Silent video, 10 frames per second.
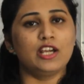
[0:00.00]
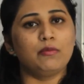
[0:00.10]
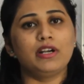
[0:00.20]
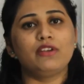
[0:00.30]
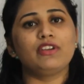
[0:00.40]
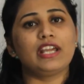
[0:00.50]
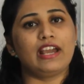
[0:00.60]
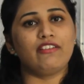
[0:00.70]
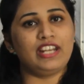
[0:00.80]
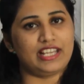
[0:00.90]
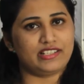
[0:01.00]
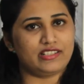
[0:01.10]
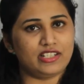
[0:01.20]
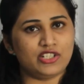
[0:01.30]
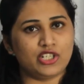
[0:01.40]
but we have an
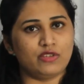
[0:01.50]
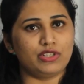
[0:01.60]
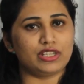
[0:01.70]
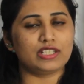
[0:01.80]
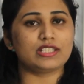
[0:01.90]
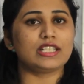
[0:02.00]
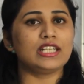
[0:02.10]
extension with us.